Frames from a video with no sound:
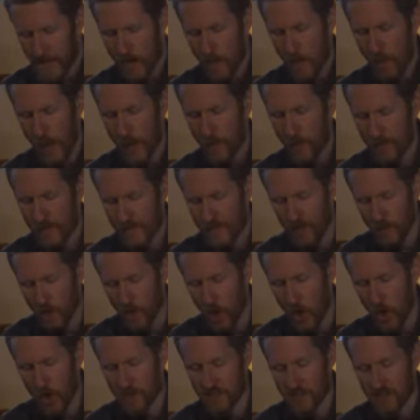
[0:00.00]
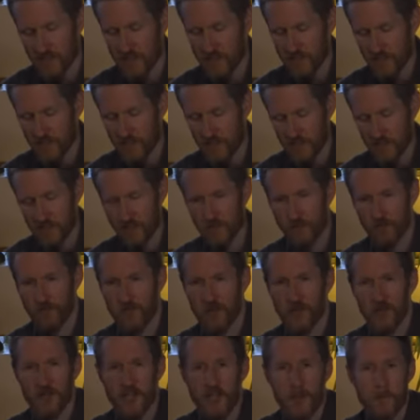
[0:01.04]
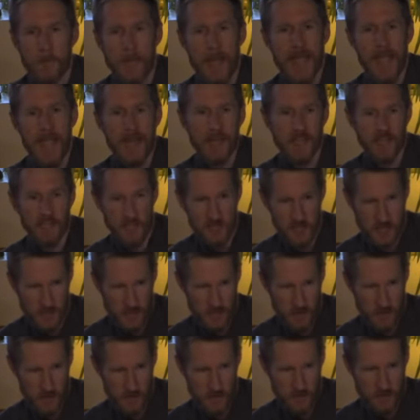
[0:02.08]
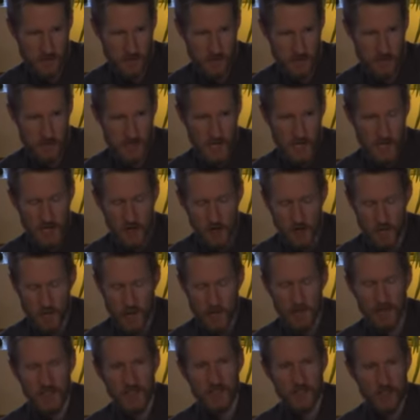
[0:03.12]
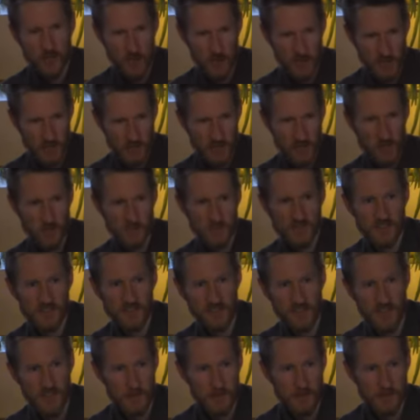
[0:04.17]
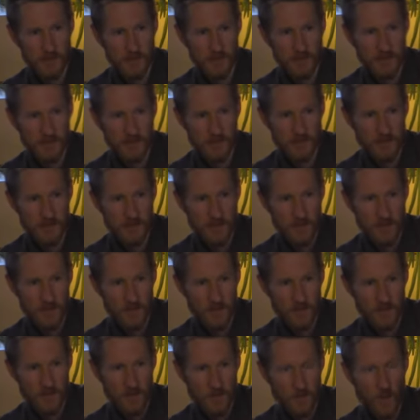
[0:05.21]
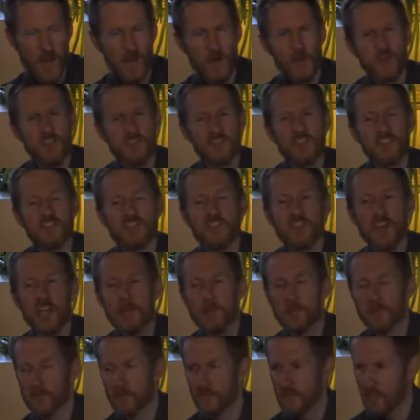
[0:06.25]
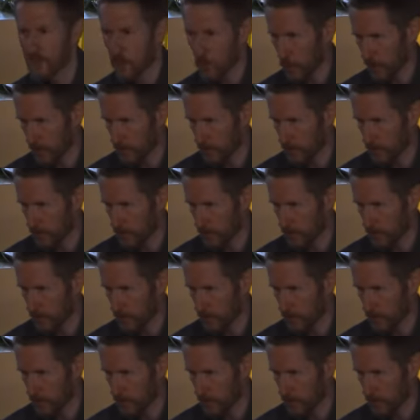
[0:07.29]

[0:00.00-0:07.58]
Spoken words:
Now, why would he launch into this fearing man issue? Now, remember, he's talking to his disciples. Why do his disciples need a